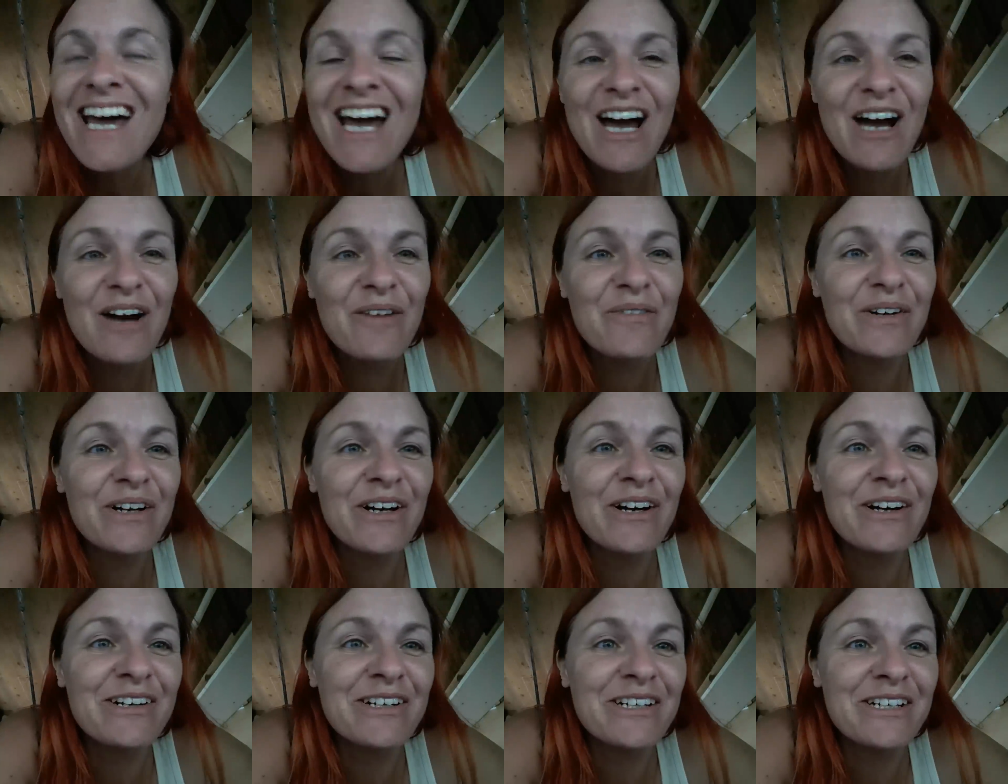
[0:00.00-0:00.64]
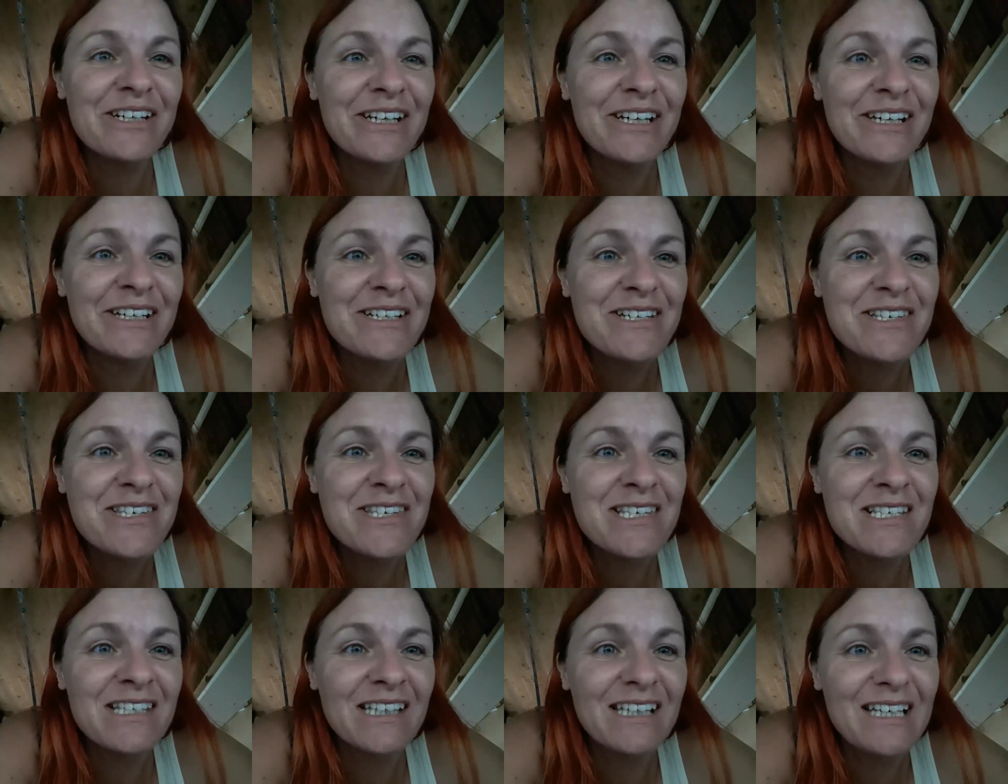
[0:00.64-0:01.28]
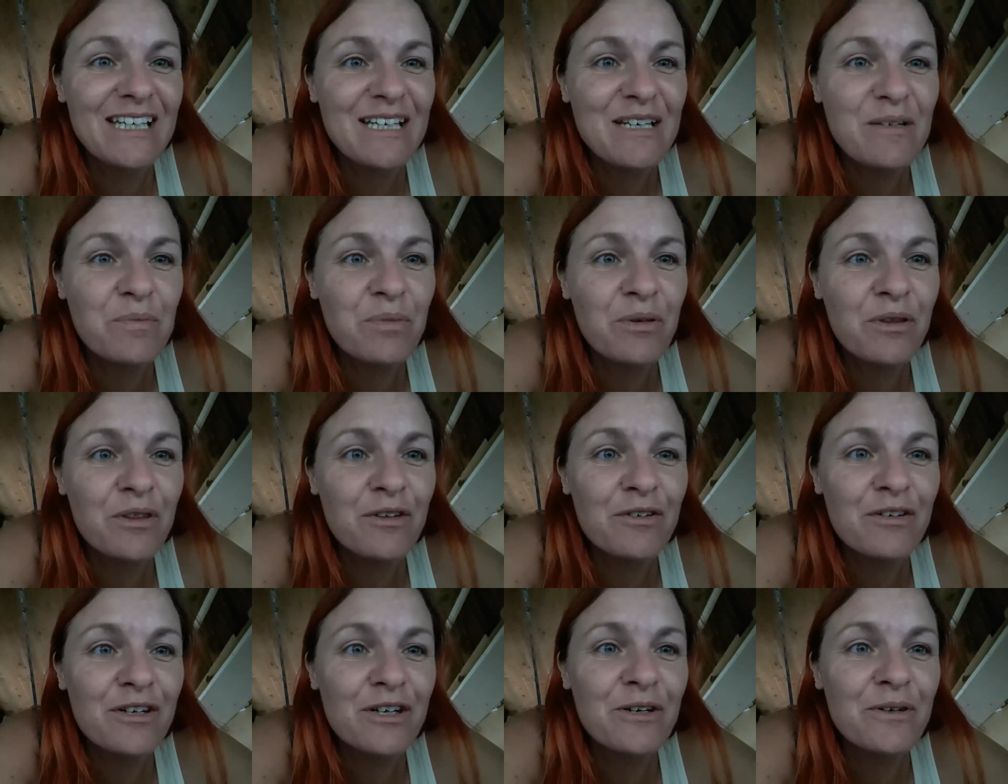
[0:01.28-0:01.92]
And we're not going to sleep
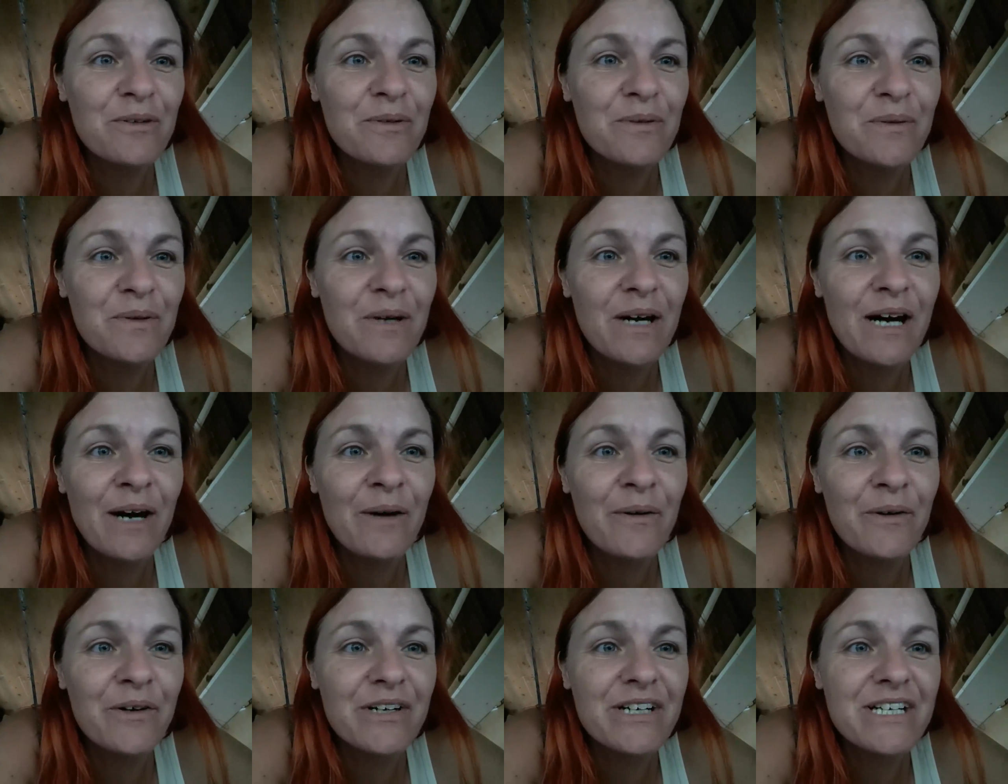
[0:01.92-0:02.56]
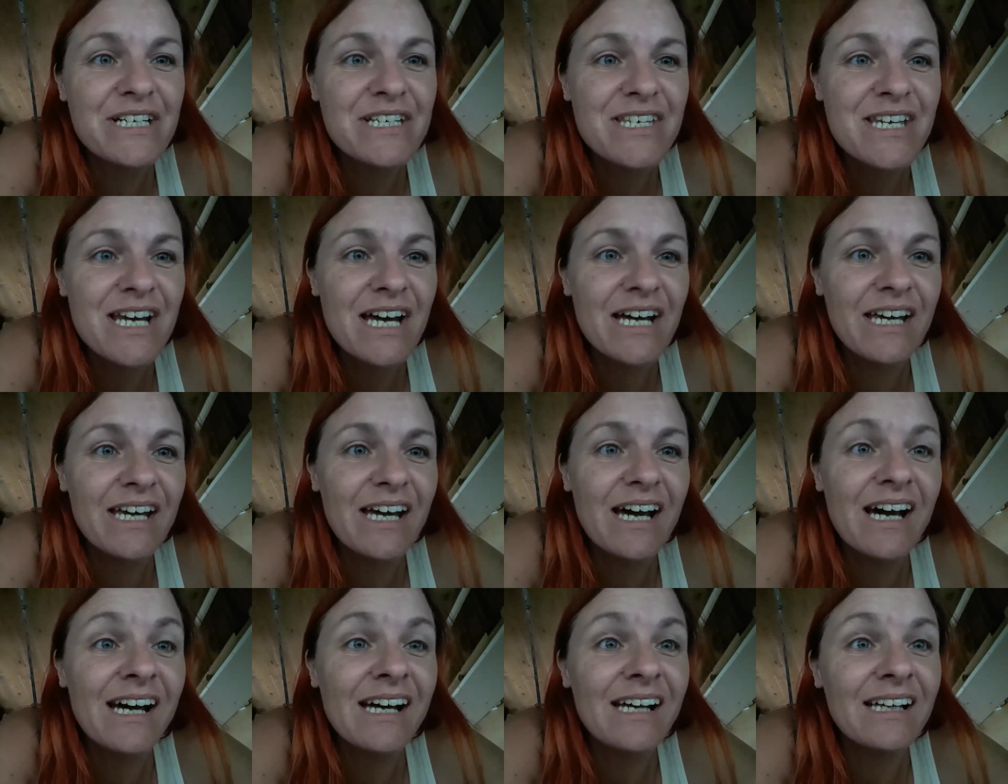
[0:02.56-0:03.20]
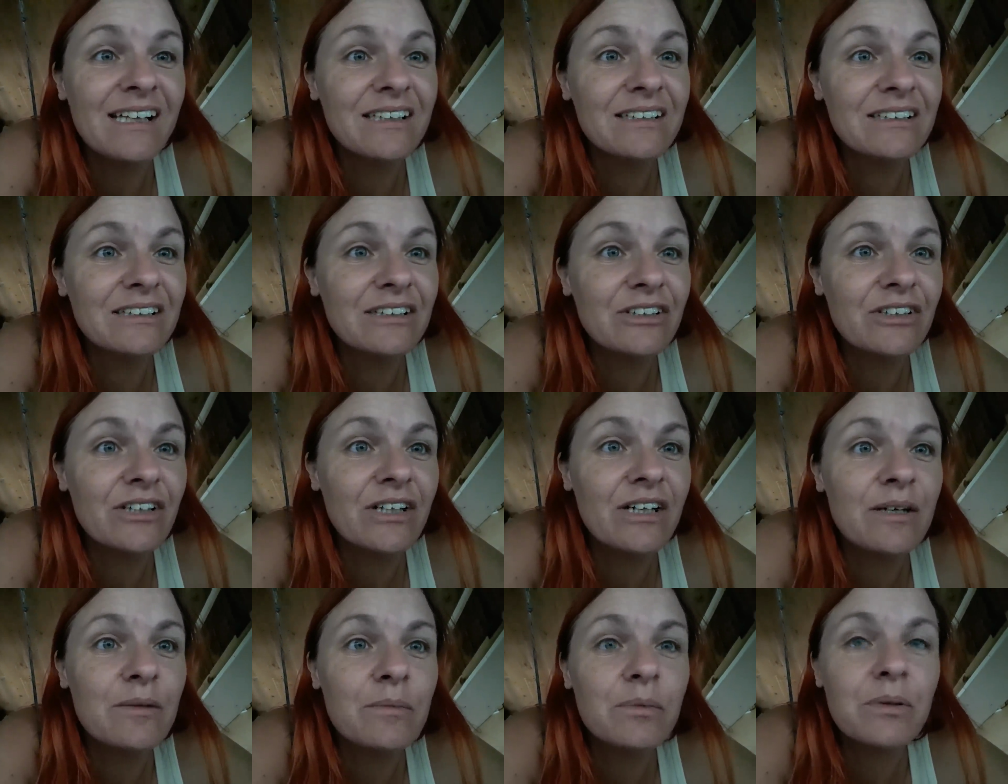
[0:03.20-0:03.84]
through our entire island
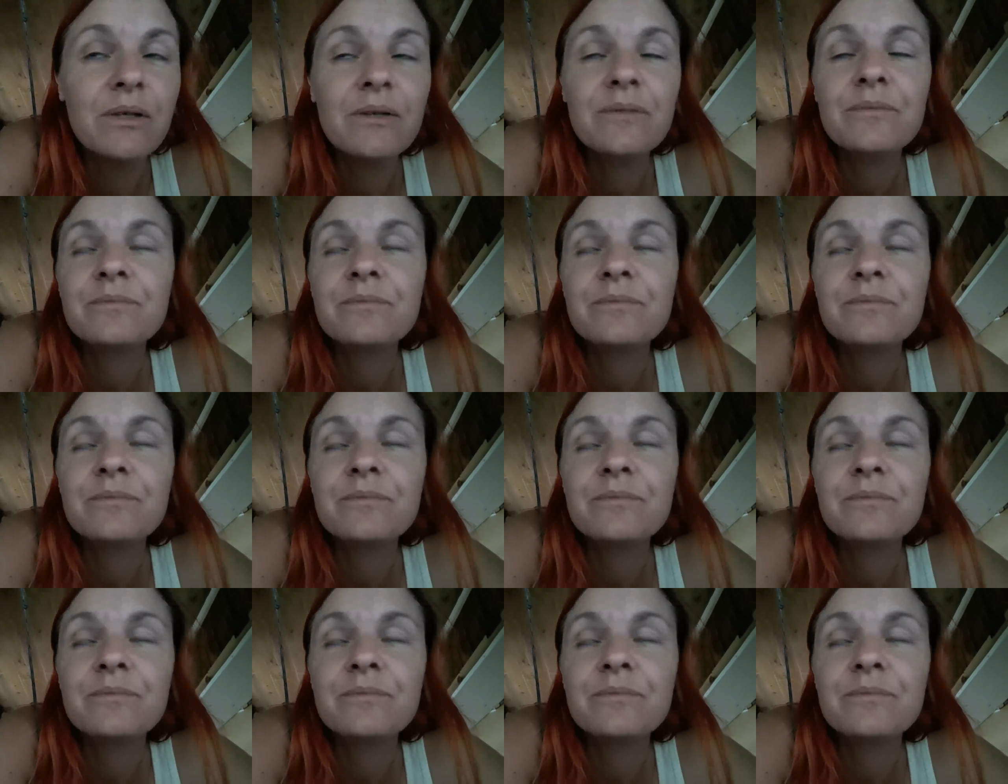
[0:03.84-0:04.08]
trip.